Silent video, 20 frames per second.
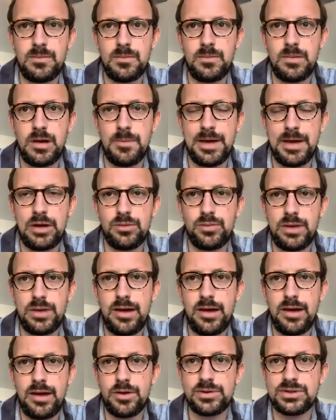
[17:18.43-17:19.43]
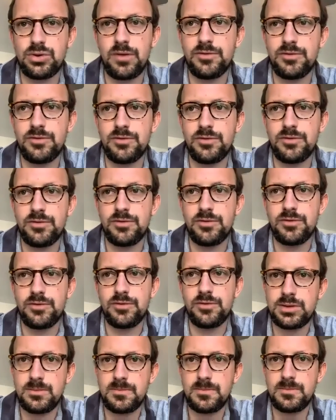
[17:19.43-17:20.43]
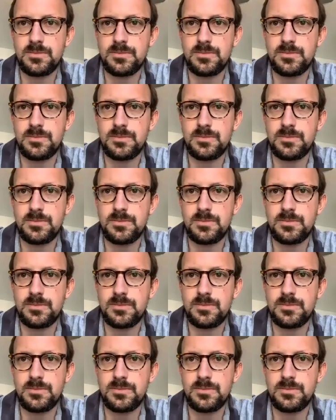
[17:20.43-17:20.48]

about how they resolve those questions.